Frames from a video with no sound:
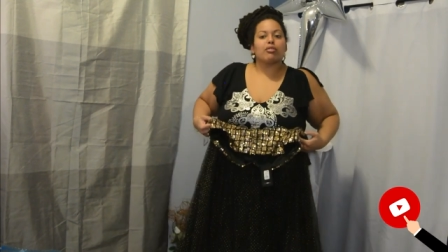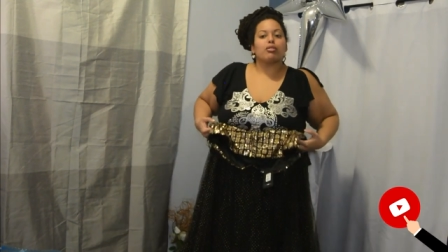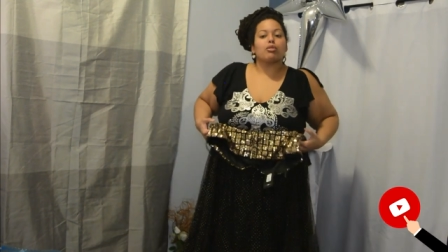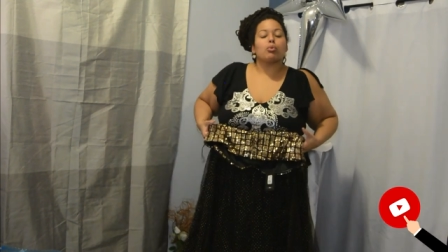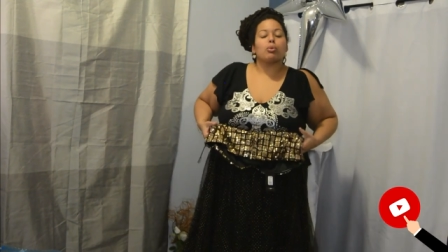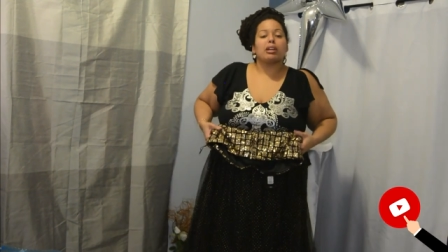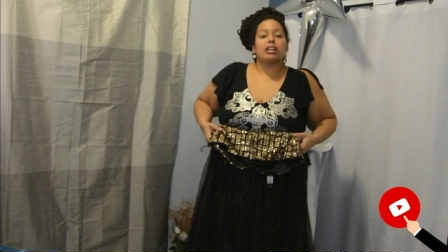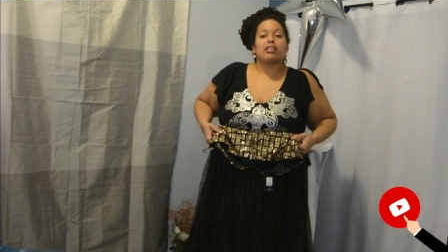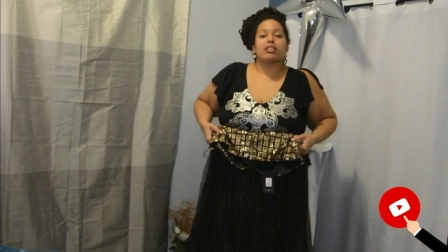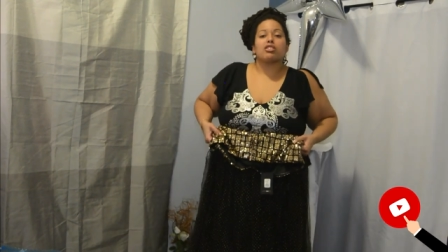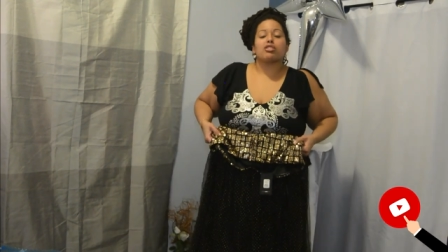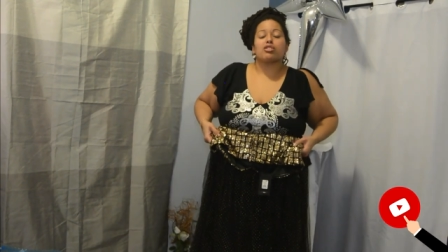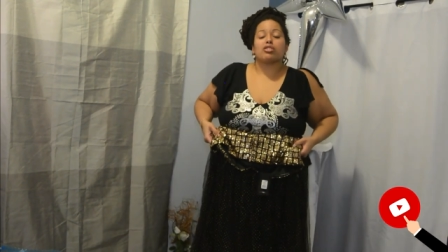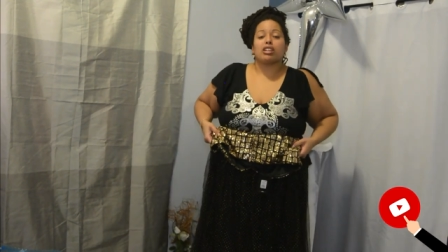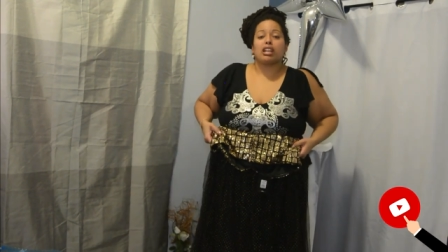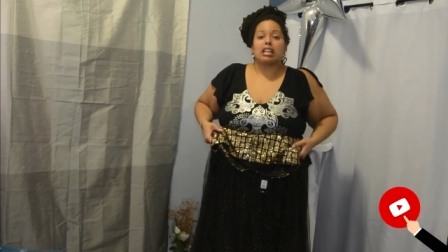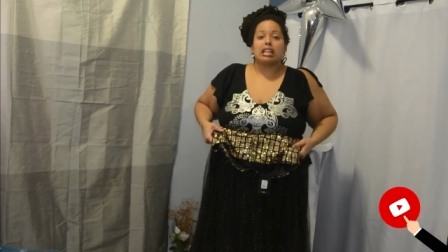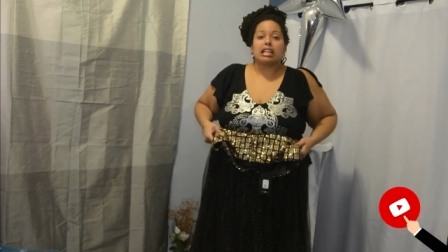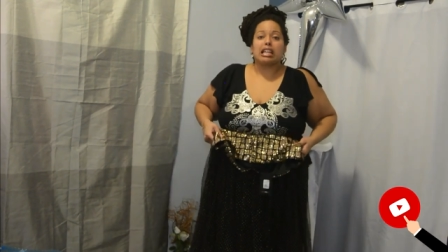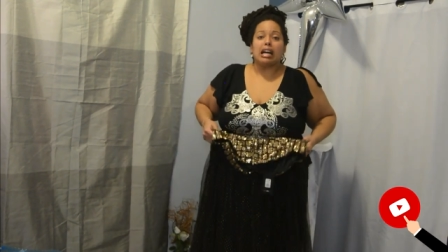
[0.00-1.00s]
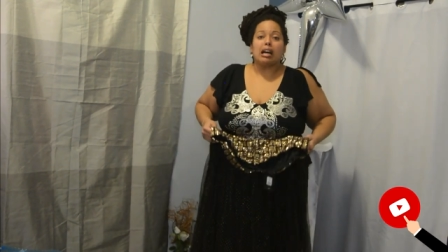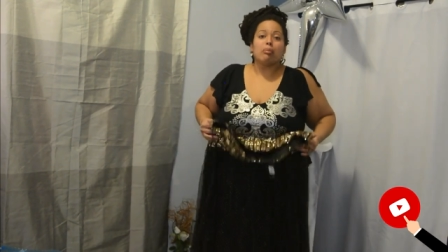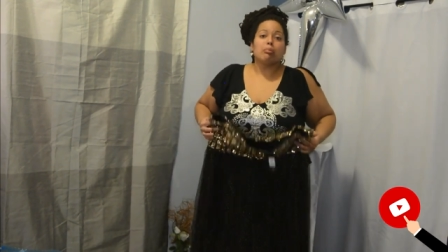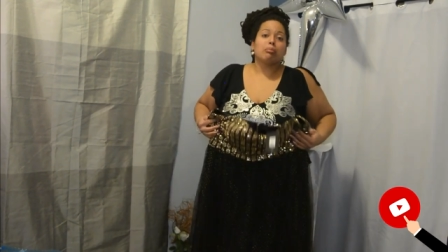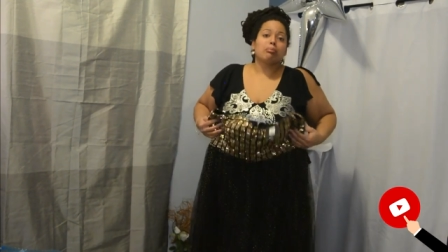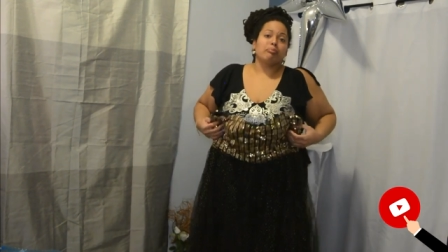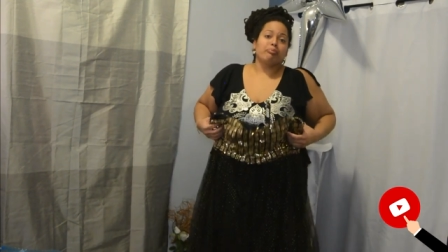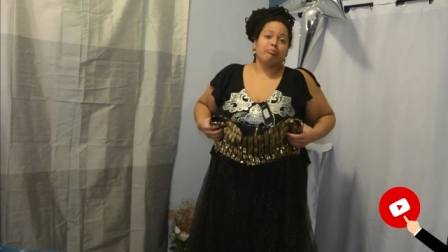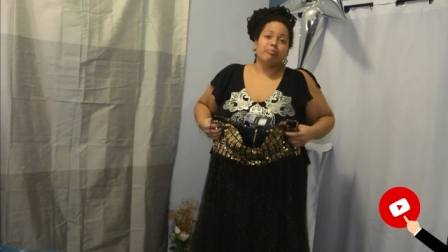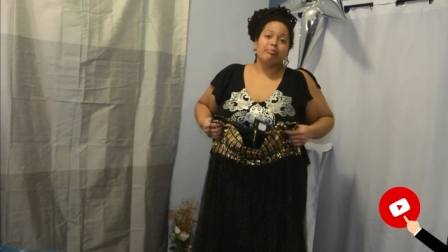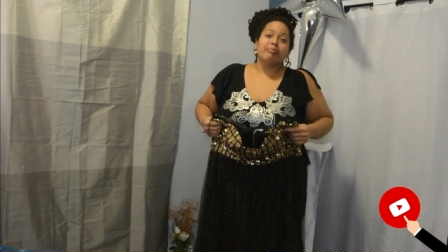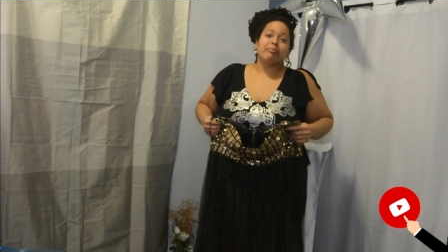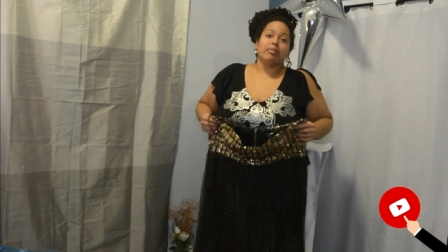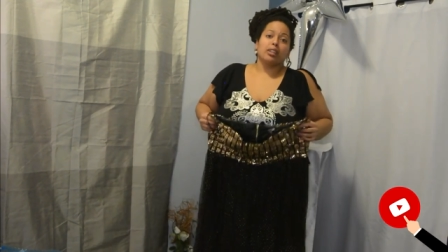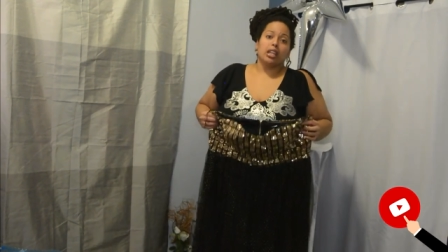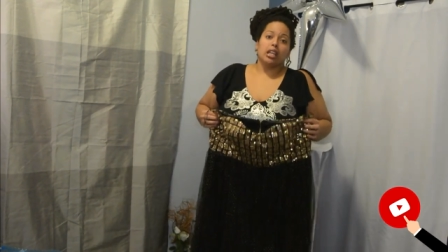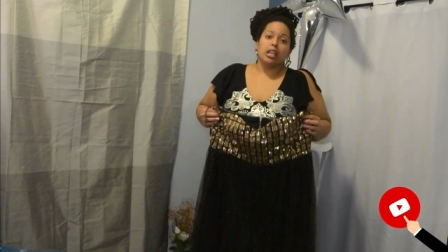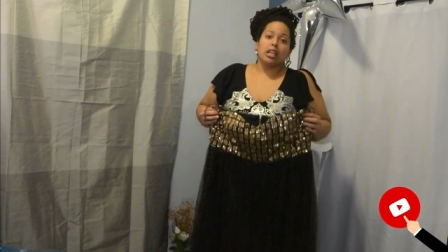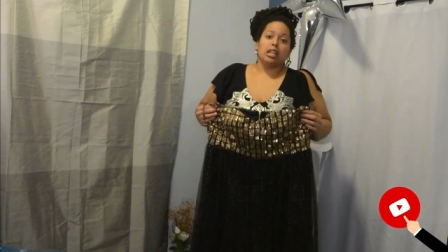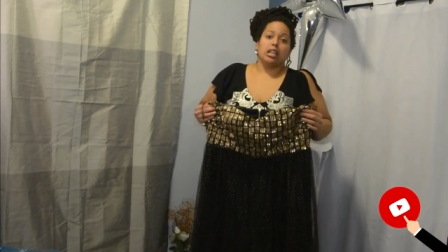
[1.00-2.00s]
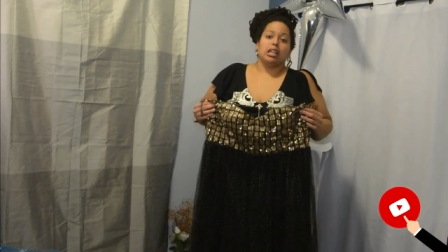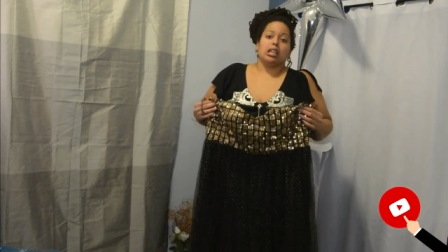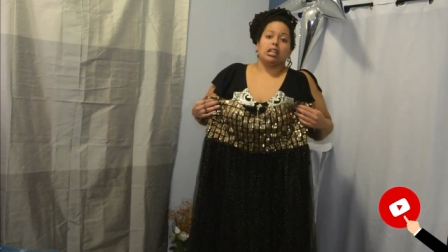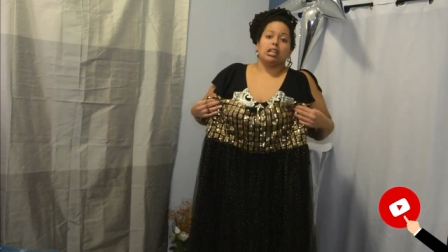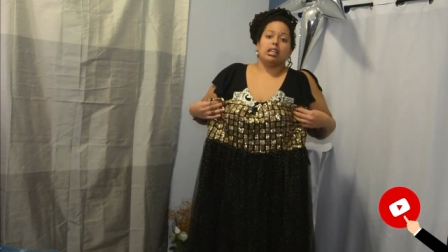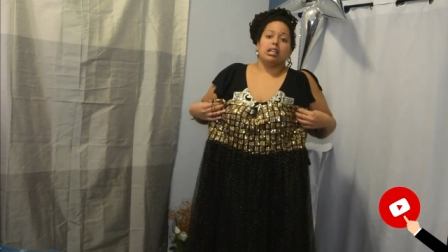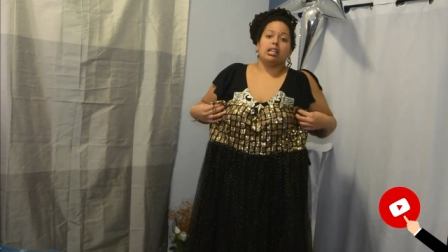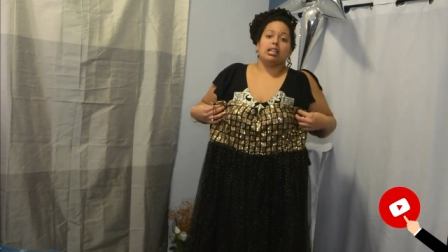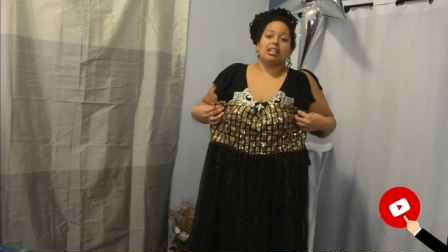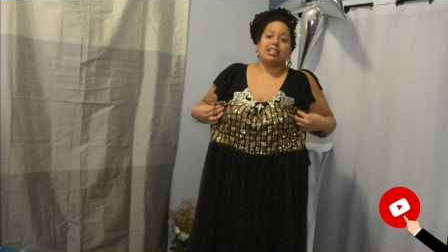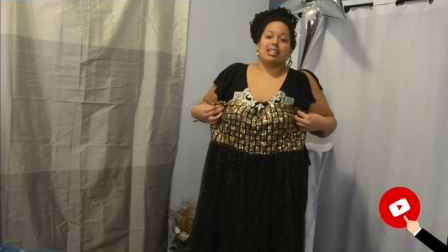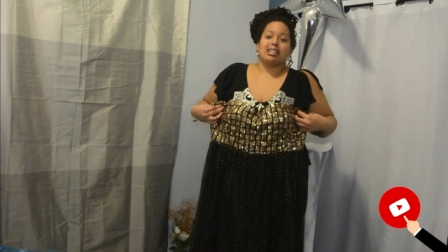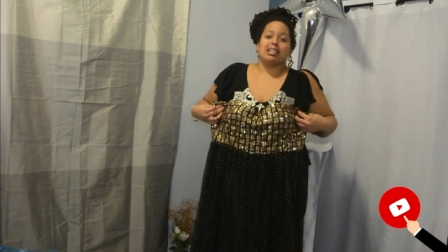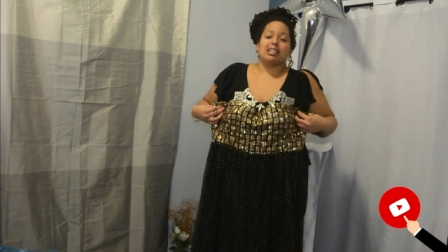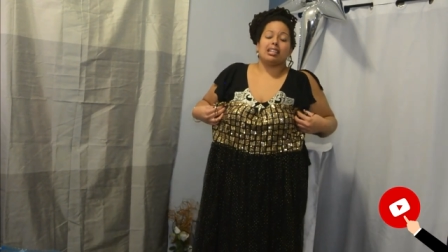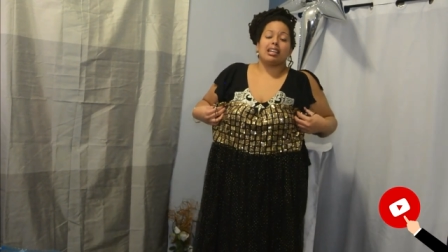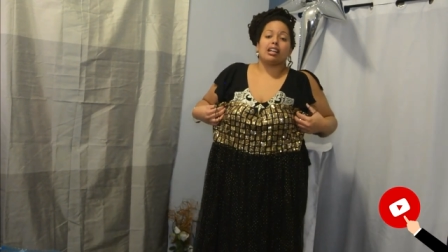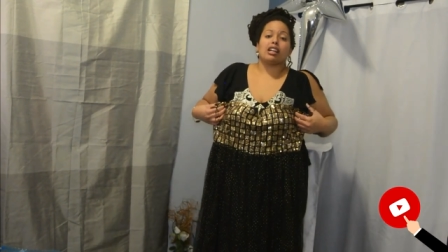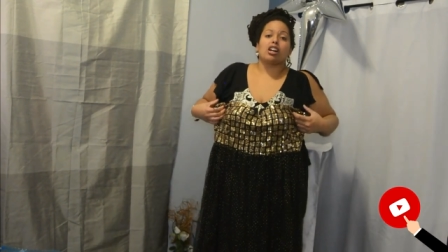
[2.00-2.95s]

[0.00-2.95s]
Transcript: of the way that you're getting up, it can get